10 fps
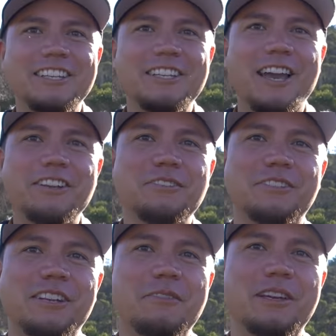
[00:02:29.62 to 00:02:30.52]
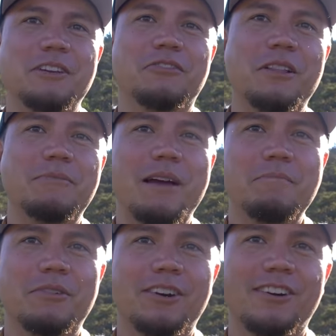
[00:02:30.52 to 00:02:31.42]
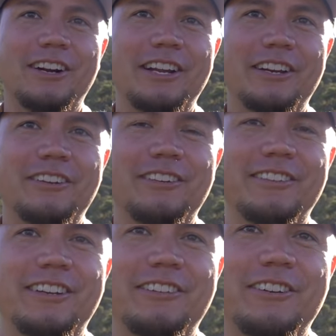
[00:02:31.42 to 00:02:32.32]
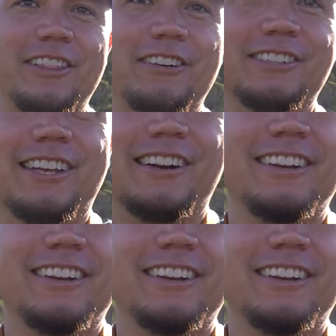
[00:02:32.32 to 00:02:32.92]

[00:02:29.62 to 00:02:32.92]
had you tell me you flipped that board already? You, I did not.